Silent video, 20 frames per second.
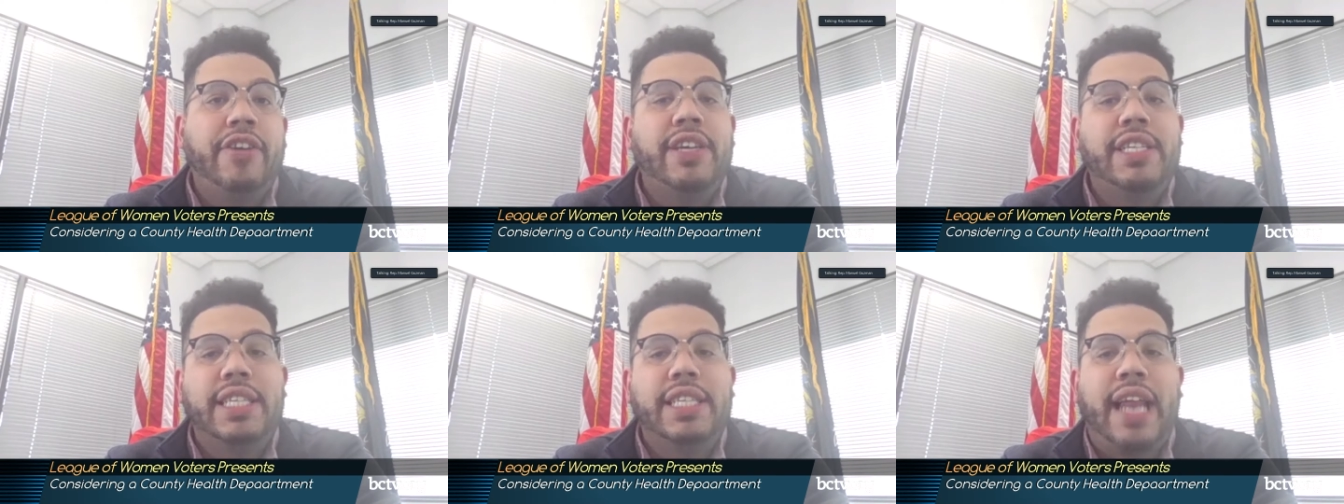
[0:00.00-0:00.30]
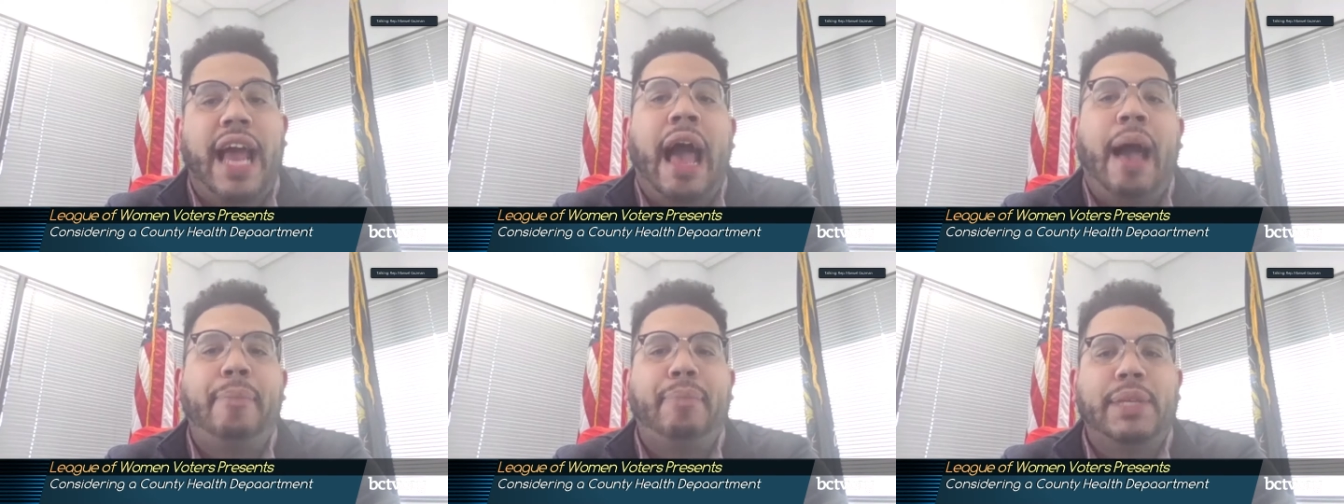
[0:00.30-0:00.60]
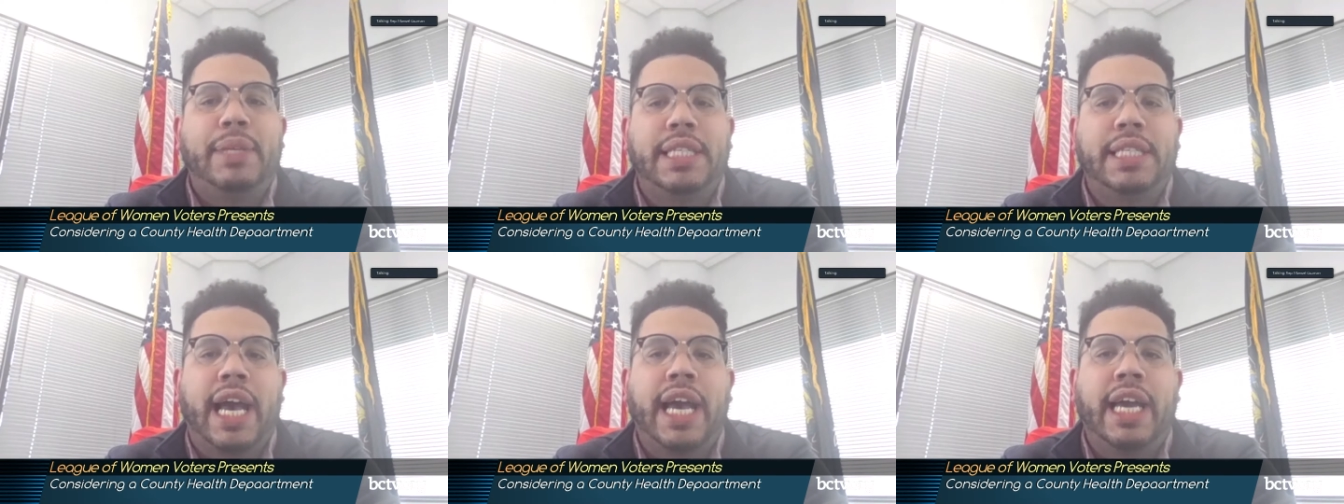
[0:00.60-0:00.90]
there is an
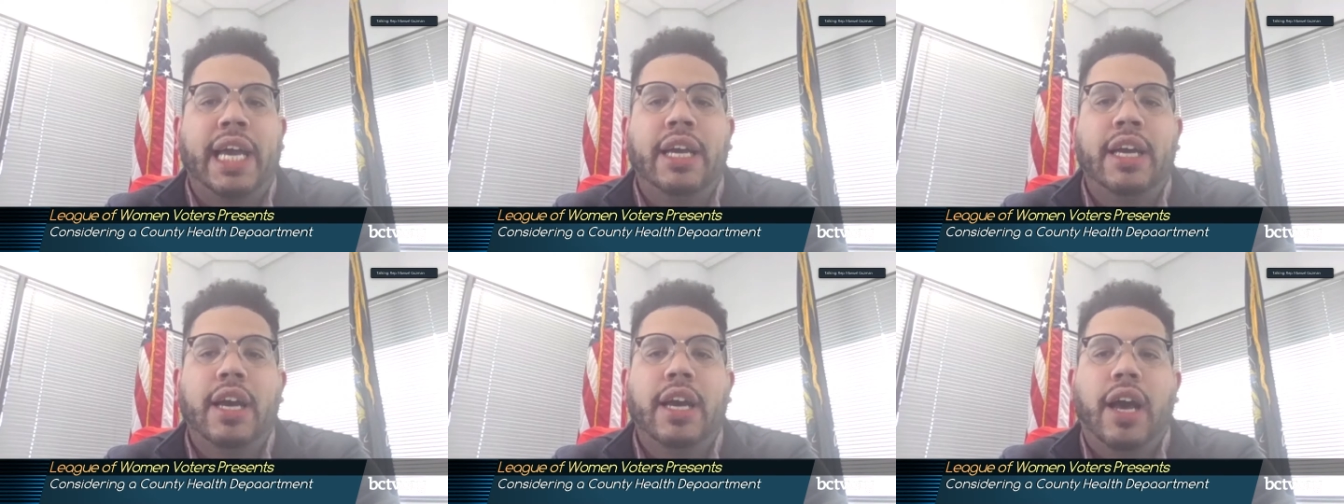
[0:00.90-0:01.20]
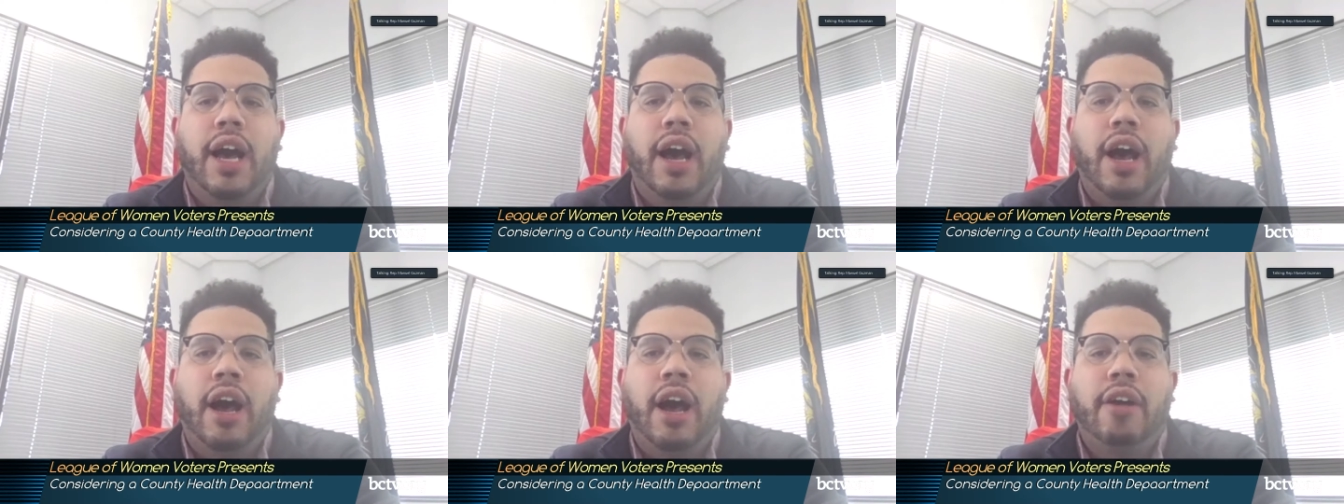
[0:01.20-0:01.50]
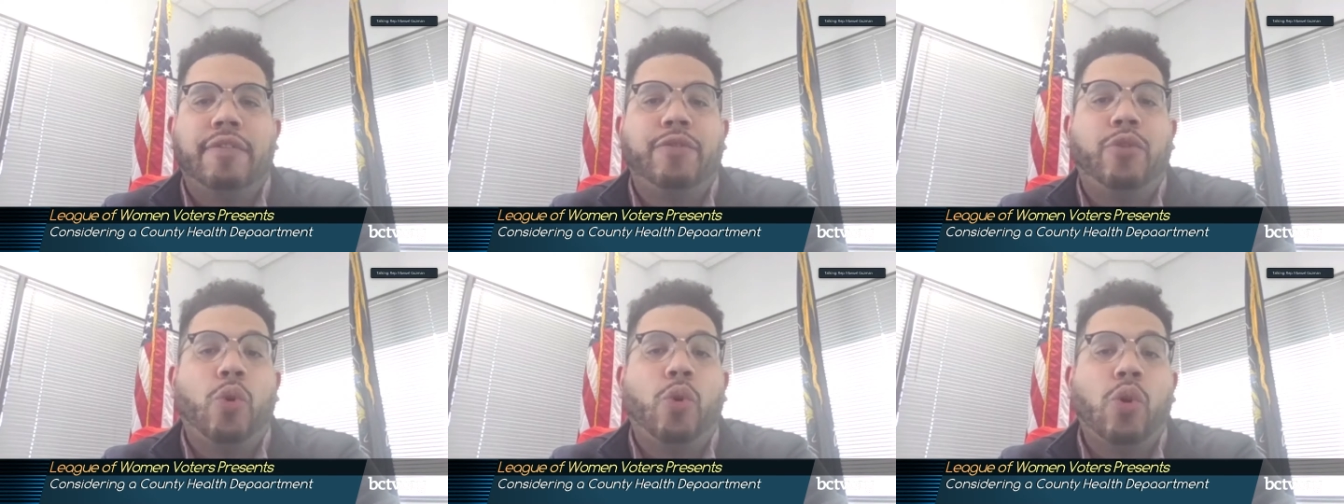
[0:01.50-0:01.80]
appetite
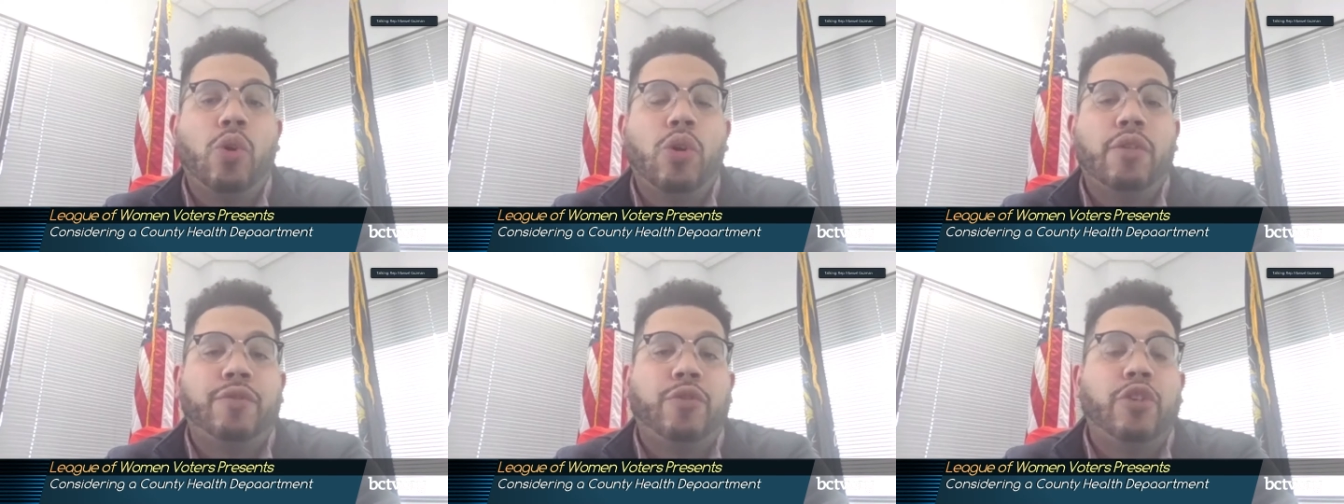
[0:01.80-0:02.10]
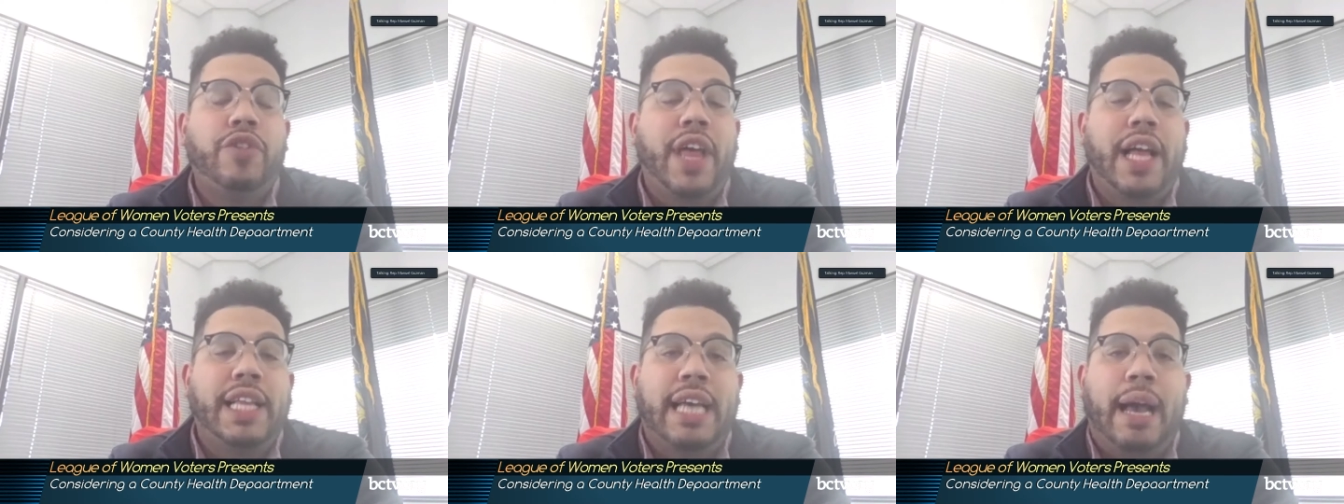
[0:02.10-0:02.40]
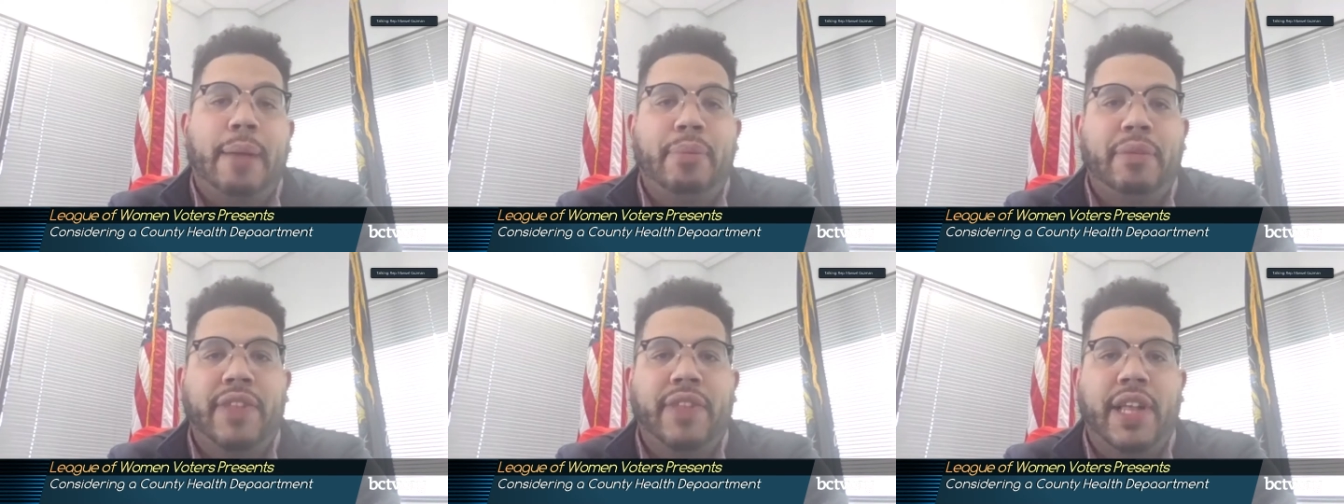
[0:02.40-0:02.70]
uh, for for that
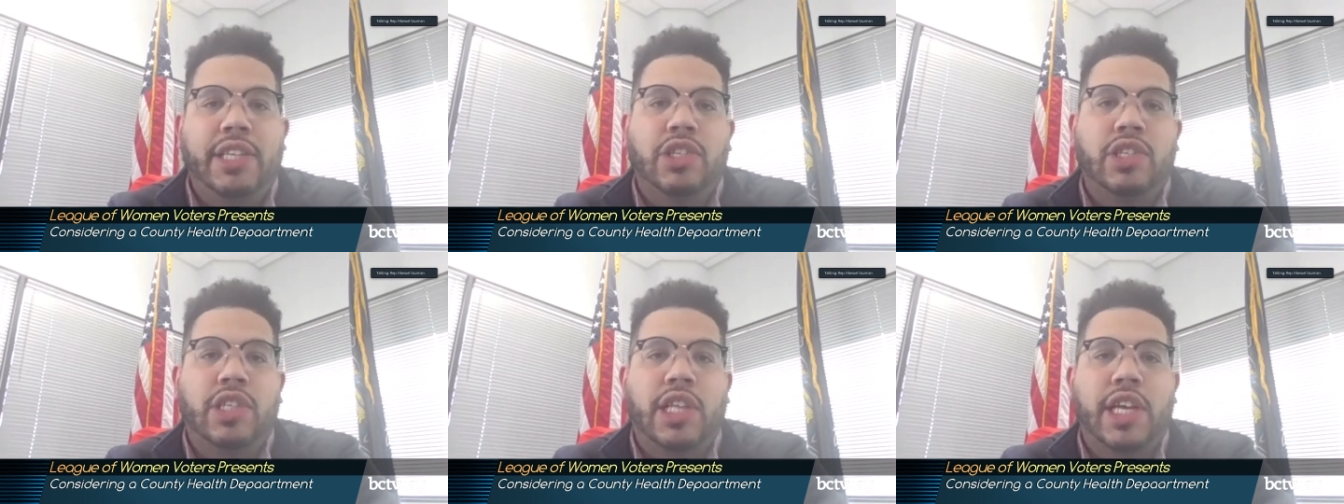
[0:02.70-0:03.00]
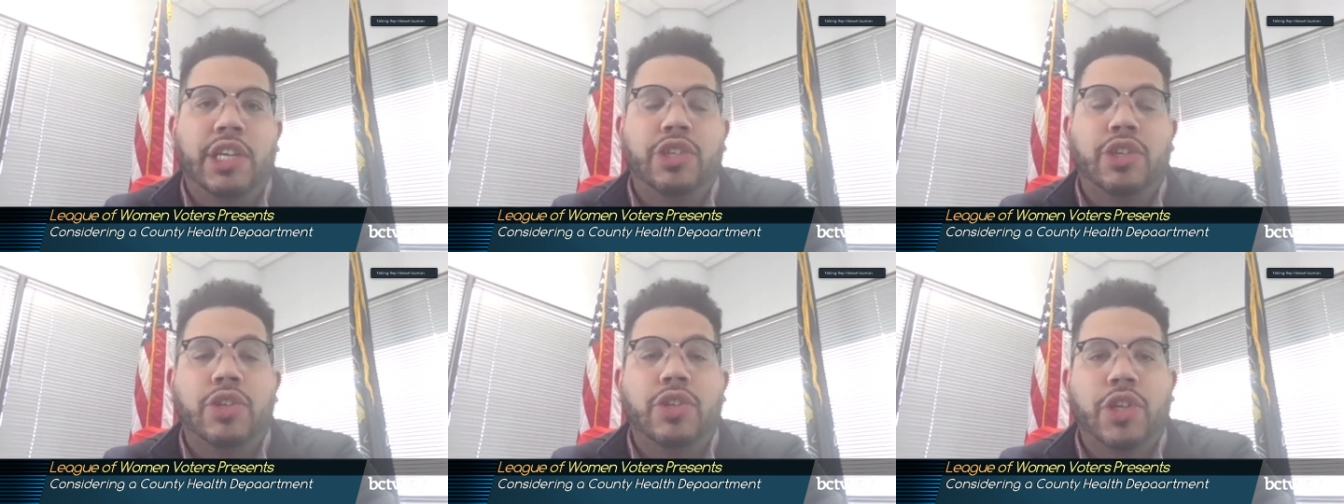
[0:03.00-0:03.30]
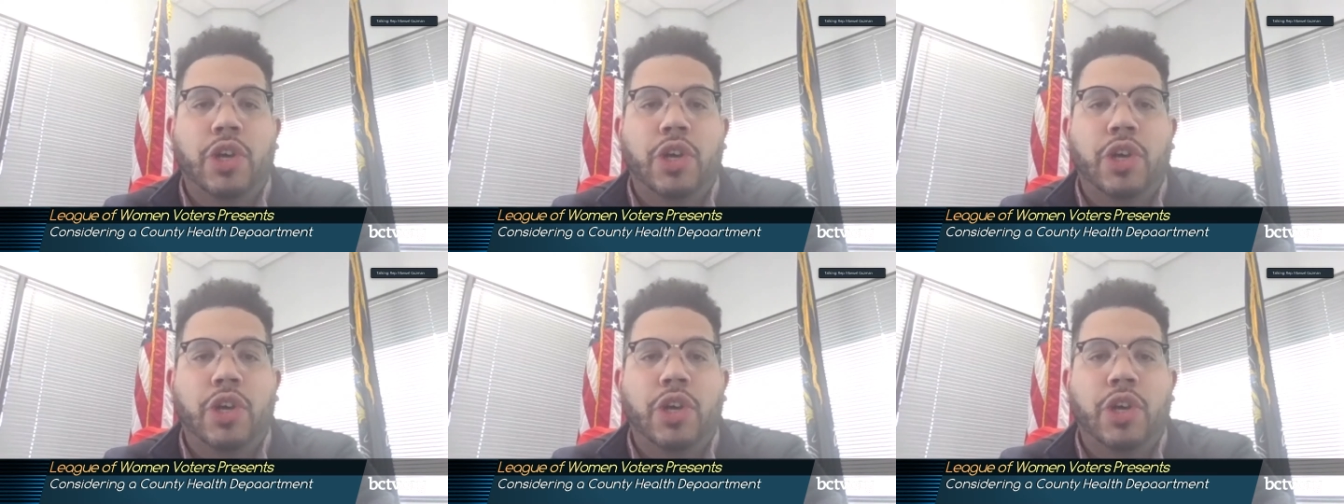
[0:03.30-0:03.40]
type of legislation.